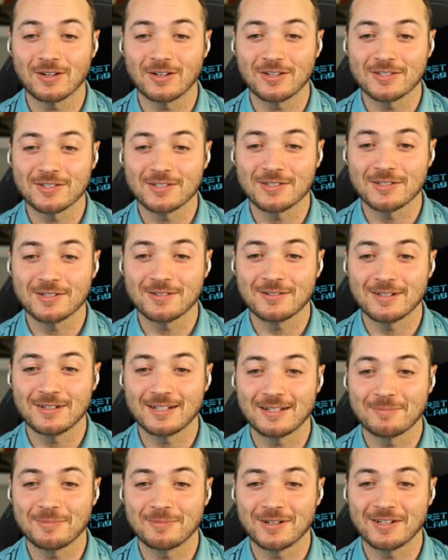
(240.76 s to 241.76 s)
also
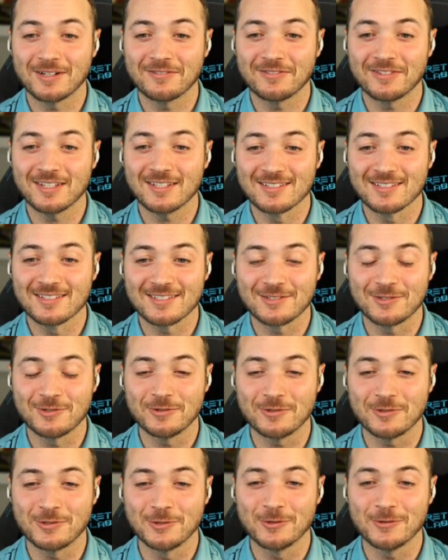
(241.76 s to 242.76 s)
a part of this two
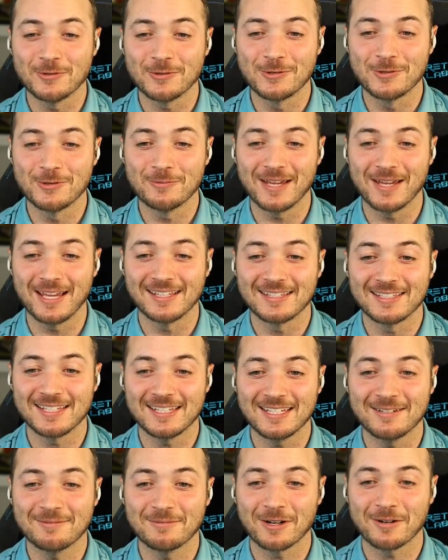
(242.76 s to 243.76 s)
two two man
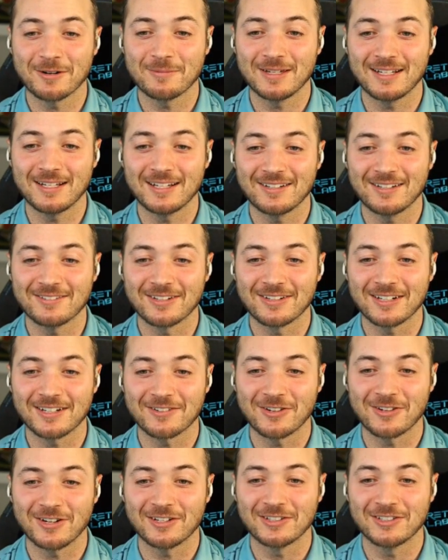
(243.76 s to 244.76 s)
team. Armina, Rick
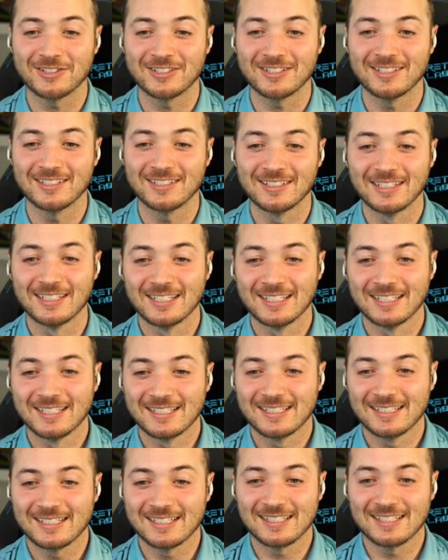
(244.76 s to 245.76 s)
Rungood
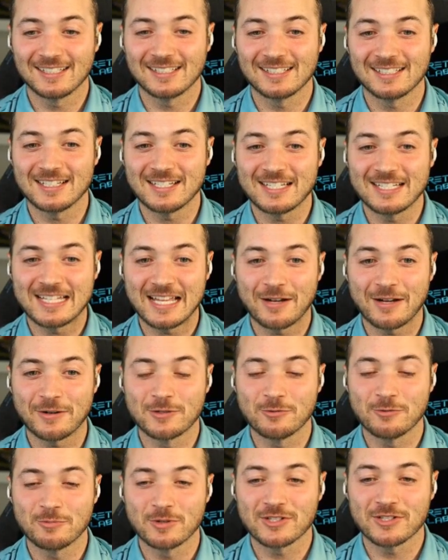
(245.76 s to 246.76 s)
uh, is now a
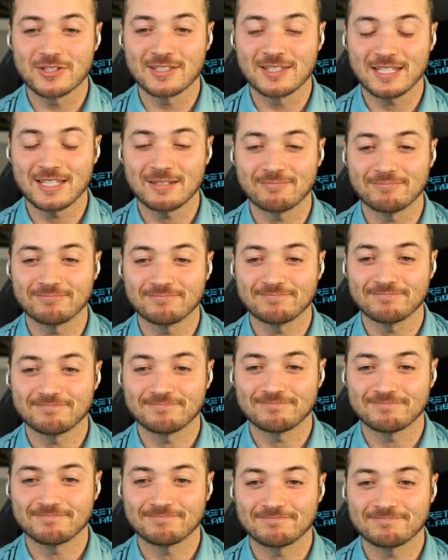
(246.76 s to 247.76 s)
two person team,
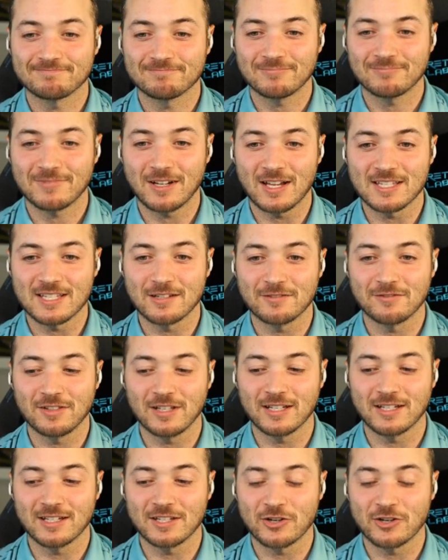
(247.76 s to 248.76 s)
as of yeah.
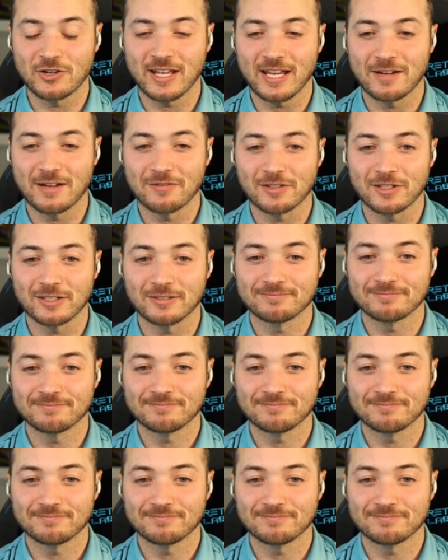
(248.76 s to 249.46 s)
like a year and a half ago.